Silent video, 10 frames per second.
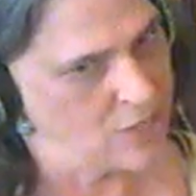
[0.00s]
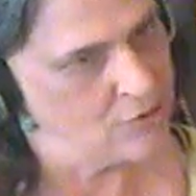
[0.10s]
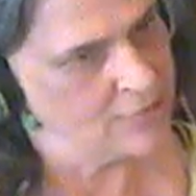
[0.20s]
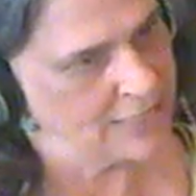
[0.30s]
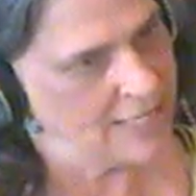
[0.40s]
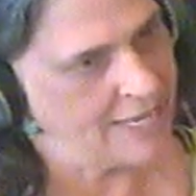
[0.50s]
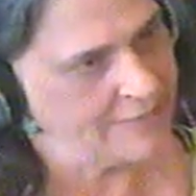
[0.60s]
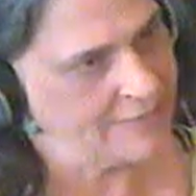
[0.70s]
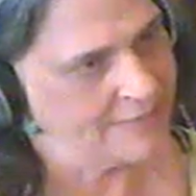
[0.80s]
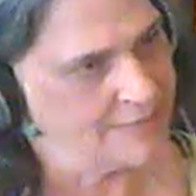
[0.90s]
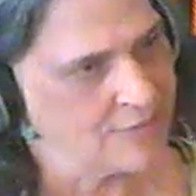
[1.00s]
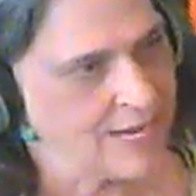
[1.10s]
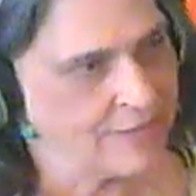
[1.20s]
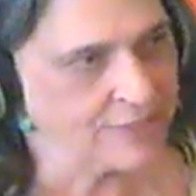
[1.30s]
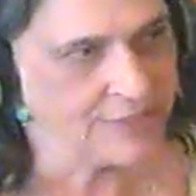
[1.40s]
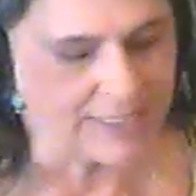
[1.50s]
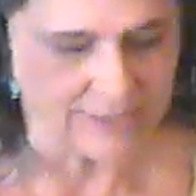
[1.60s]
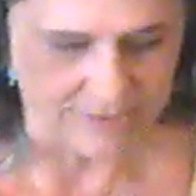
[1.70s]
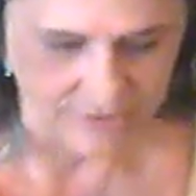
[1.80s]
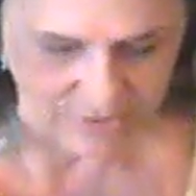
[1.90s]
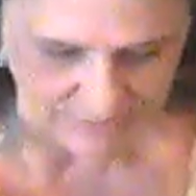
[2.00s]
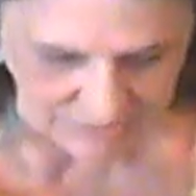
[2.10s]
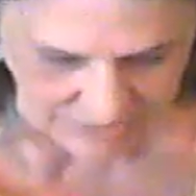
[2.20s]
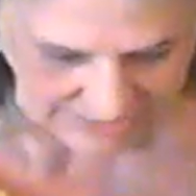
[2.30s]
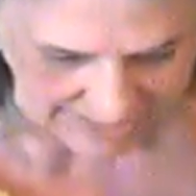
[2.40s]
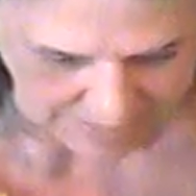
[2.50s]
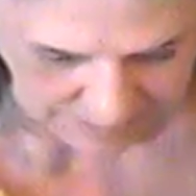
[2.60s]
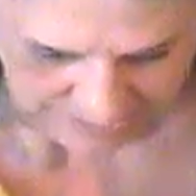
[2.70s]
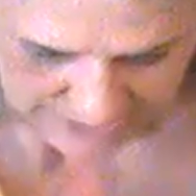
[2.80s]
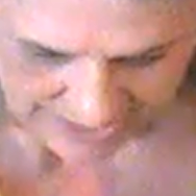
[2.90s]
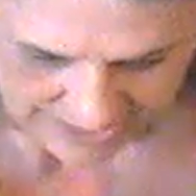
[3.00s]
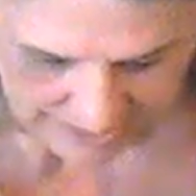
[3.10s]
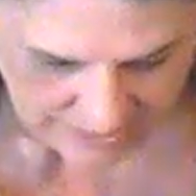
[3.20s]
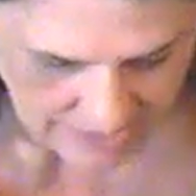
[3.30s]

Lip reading: though, and I think the driver could get into trouble with that. But yeah,